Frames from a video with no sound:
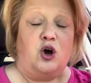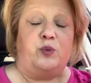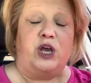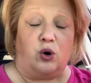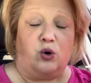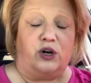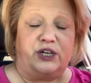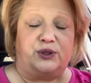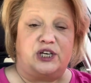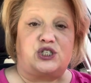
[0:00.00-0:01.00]
we
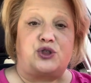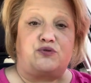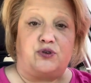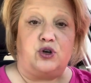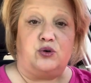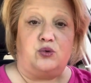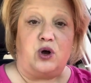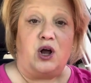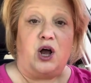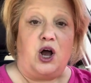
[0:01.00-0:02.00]
ordered this through
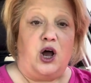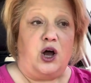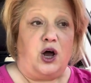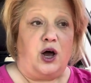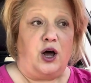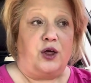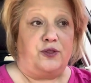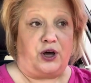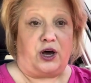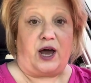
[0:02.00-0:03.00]

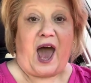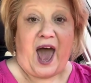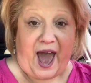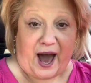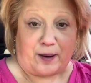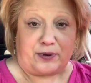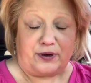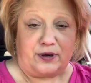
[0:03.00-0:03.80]
the app.